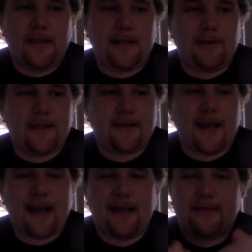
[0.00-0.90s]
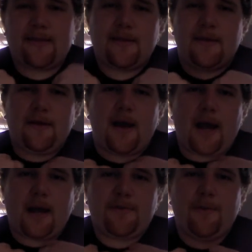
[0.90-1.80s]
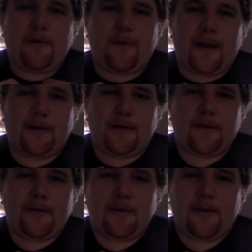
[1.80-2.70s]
Anyways, guys, I'm Smoke Raider.